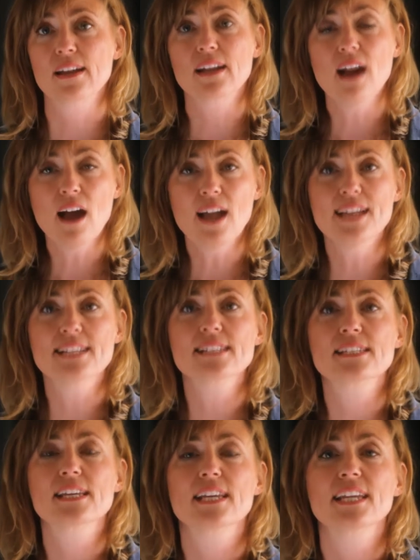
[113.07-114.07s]

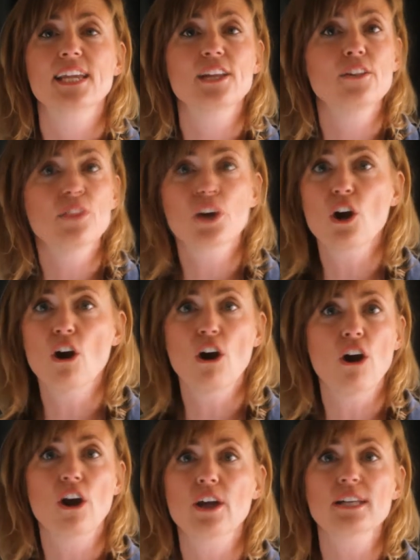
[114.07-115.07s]
Guys, get in the
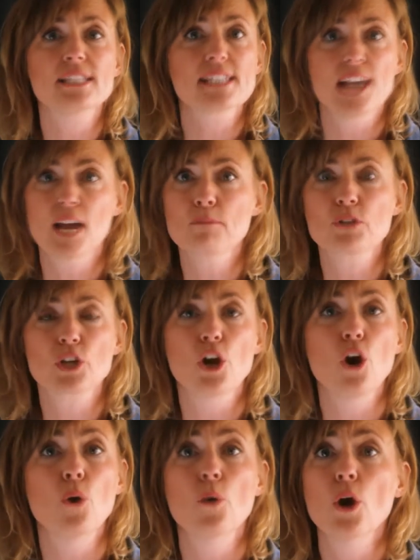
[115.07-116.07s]
car. It's time to
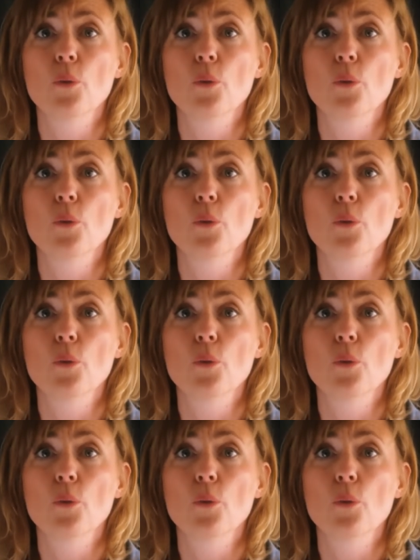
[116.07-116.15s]
go.